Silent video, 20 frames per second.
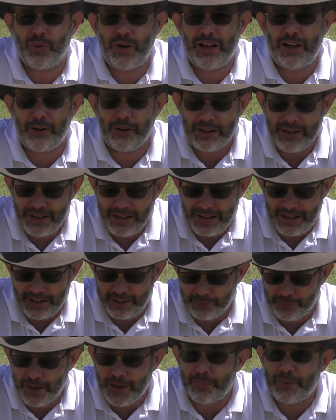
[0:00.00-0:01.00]
well.
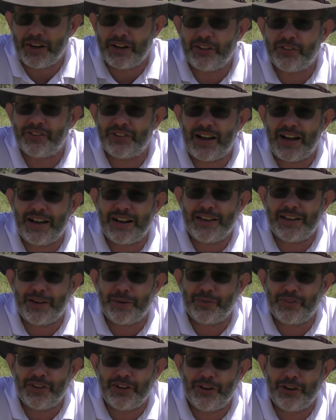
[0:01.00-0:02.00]
As my buddy Scotty
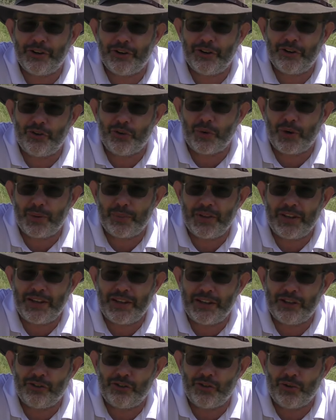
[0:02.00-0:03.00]
comes in here to join me,
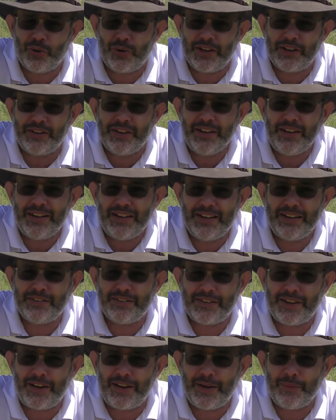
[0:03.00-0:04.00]
he enjoyed
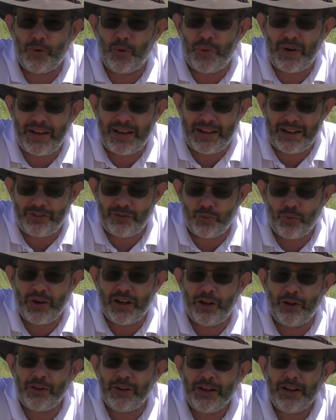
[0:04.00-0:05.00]
his time away as
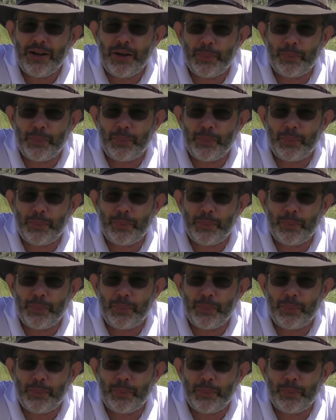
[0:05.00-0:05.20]
well.